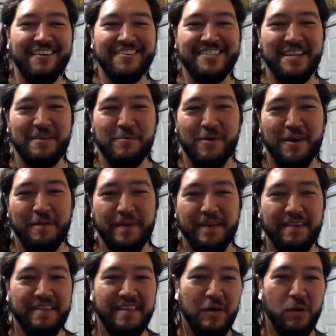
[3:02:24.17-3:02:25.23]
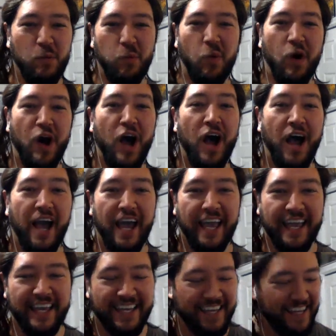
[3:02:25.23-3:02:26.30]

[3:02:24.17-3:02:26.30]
somewhere being like, why?